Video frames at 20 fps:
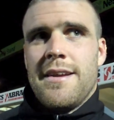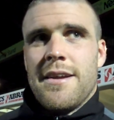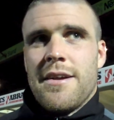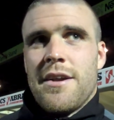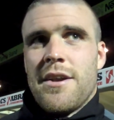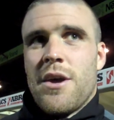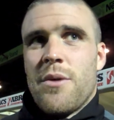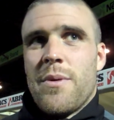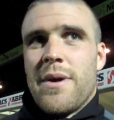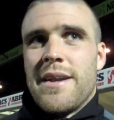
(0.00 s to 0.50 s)
you
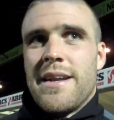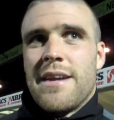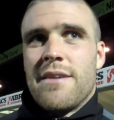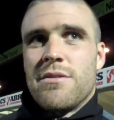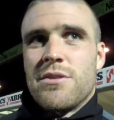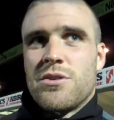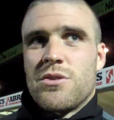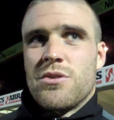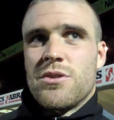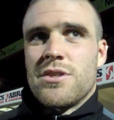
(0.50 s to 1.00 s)
know nowhere
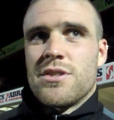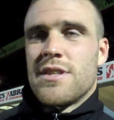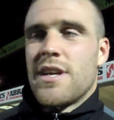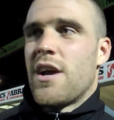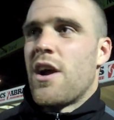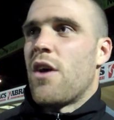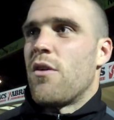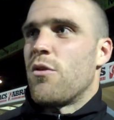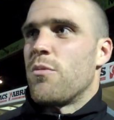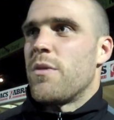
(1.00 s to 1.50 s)
near as good as they
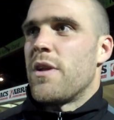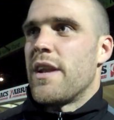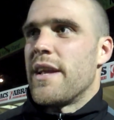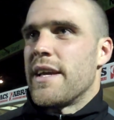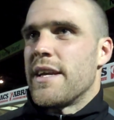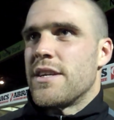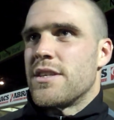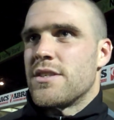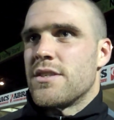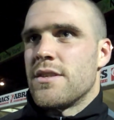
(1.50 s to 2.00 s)
are up the
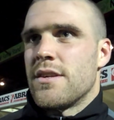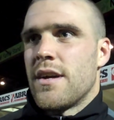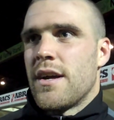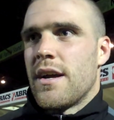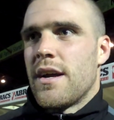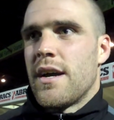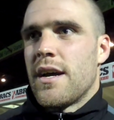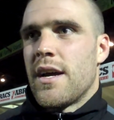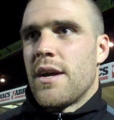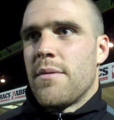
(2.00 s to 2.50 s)
leagues,
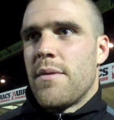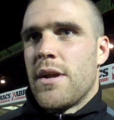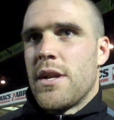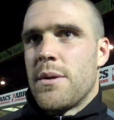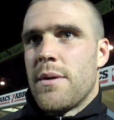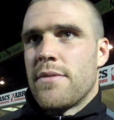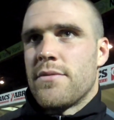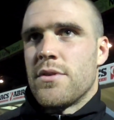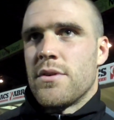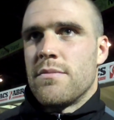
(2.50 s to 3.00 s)
uh, and
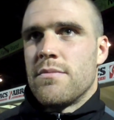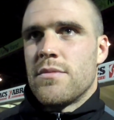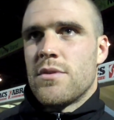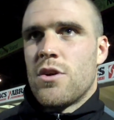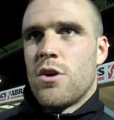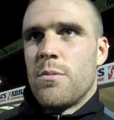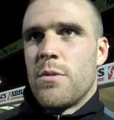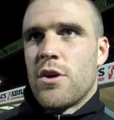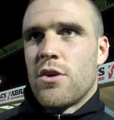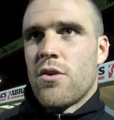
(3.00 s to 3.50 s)
you have to
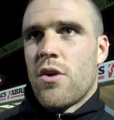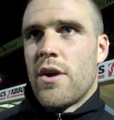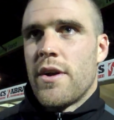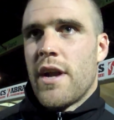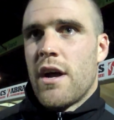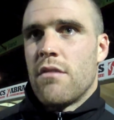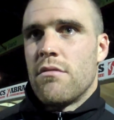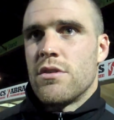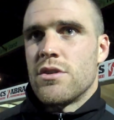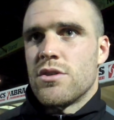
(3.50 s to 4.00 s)
come and grind
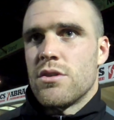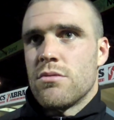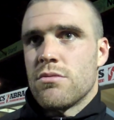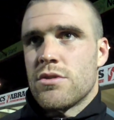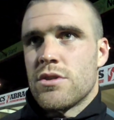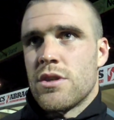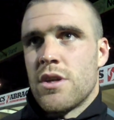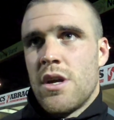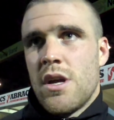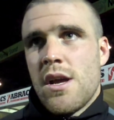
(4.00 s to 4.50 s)
out
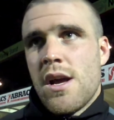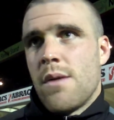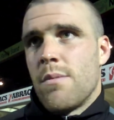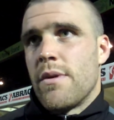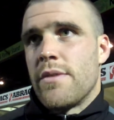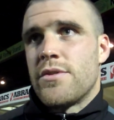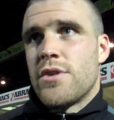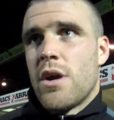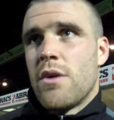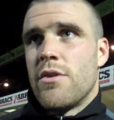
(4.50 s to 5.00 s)
results.
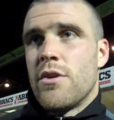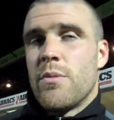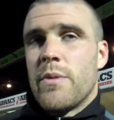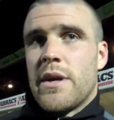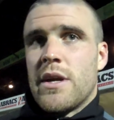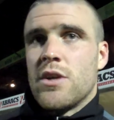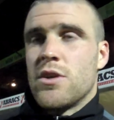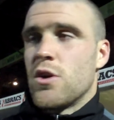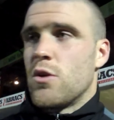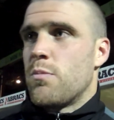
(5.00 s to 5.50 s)
We've shown that we
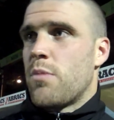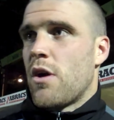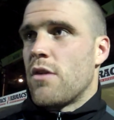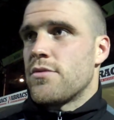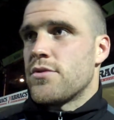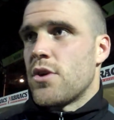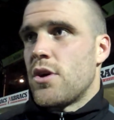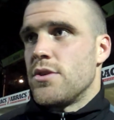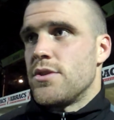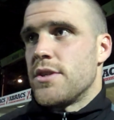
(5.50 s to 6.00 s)
can do both
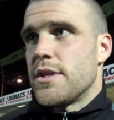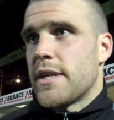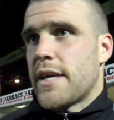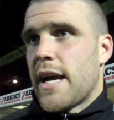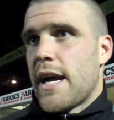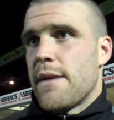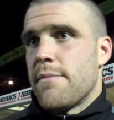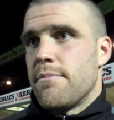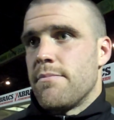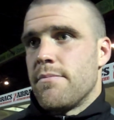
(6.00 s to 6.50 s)
sides of the
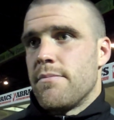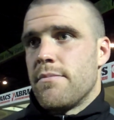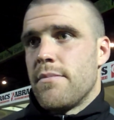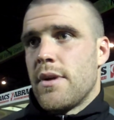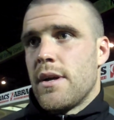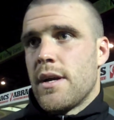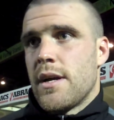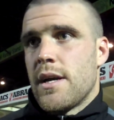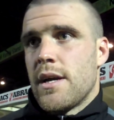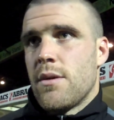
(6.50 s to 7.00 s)
game.
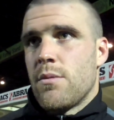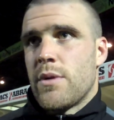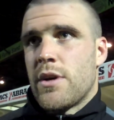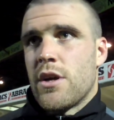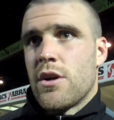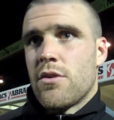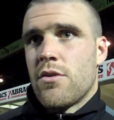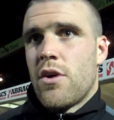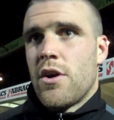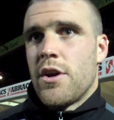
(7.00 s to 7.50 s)
Uh, we
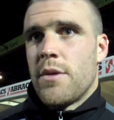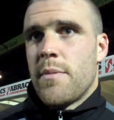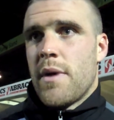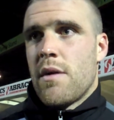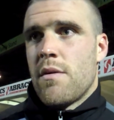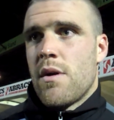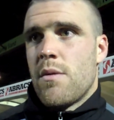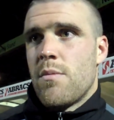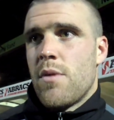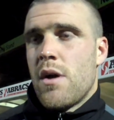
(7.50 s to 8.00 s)
can grind them
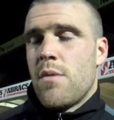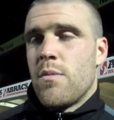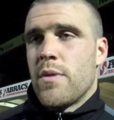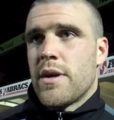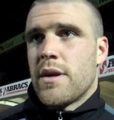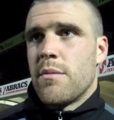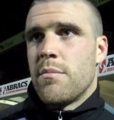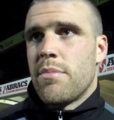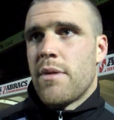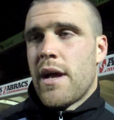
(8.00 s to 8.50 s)
out and, and we
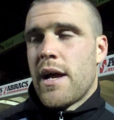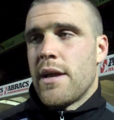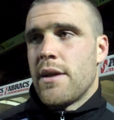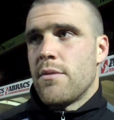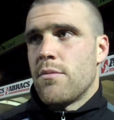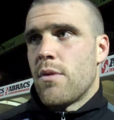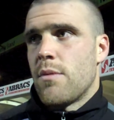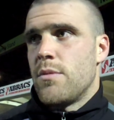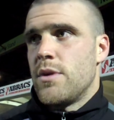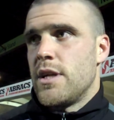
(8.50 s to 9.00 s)
can play
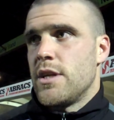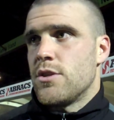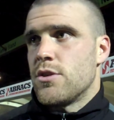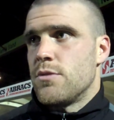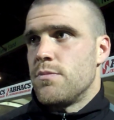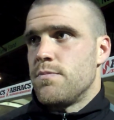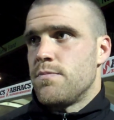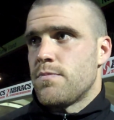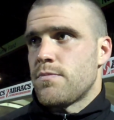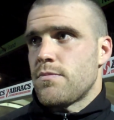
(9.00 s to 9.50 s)
when we need to.
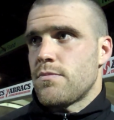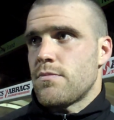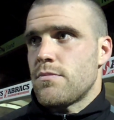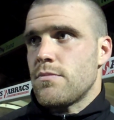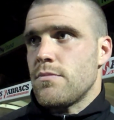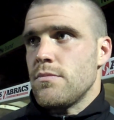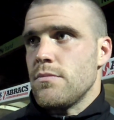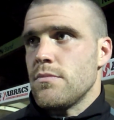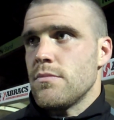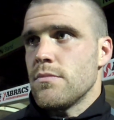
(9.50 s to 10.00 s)

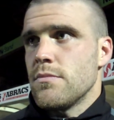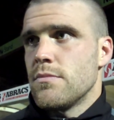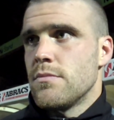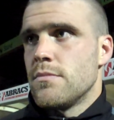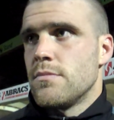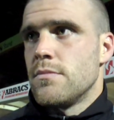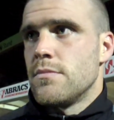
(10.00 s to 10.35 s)
And still top of the